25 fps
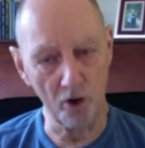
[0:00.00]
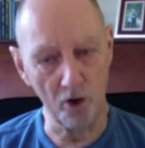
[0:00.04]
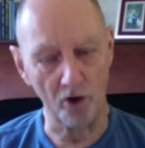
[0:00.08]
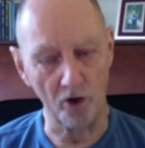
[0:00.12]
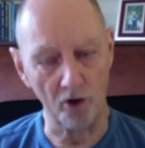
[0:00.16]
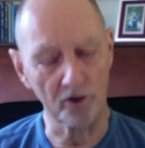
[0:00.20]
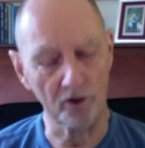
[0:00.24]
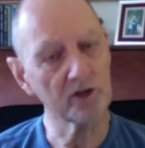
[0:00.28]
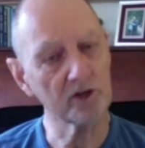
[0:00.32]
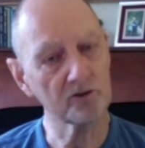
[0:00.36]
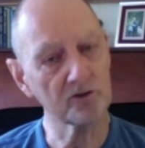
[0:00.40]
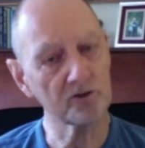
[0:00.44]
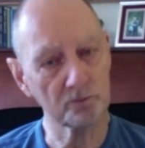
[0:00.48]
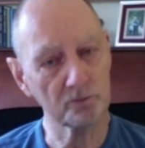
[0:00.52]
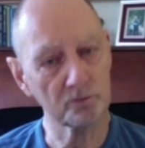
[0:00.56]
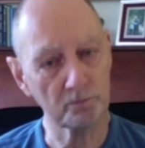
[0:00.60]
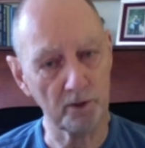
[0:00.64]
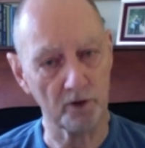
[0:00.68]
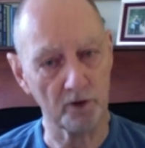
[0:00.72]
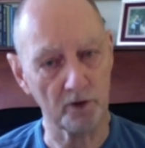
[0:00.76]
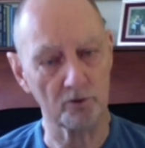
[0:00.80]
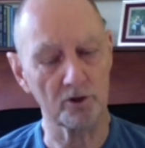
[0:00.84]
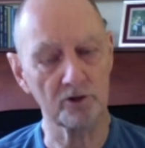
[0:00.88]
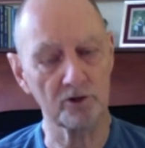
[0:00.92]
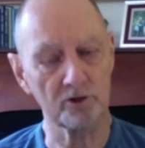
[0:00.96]

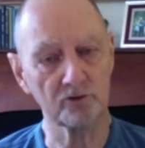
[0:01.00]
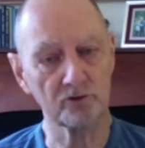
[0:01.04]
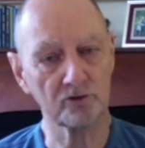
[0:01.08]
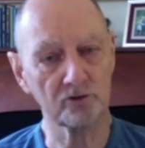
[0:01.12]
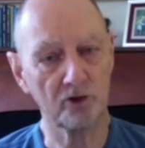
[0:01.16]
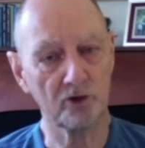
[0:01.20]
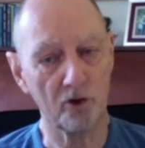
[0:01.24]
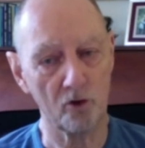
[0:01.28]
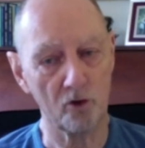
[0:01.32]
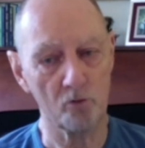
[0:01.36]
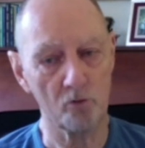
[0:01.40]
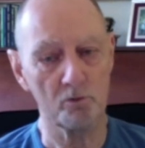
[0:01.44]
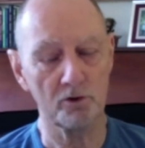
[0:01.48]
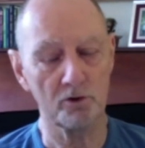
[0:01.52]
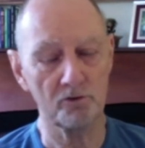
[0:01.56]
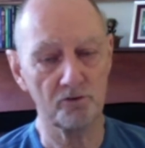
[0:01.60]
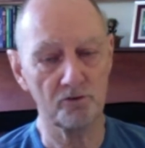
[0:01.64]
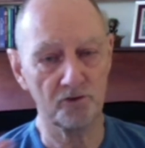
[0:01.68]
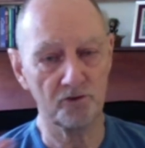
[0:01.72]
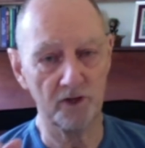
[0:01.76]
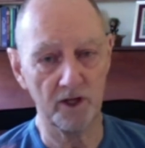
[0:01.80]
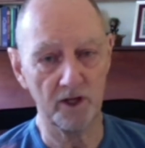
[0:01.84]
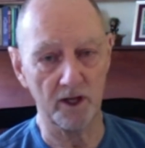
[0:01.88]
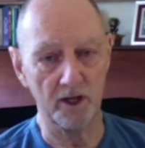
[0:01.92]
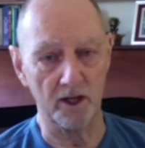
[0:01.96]
experience human
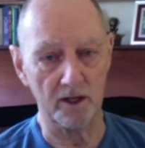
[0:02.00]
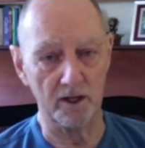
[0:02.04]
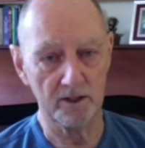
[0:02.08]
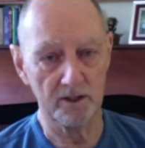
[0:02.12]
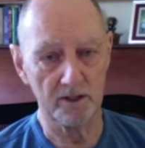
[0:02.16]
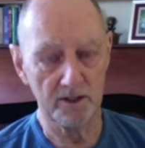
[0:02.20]
fear.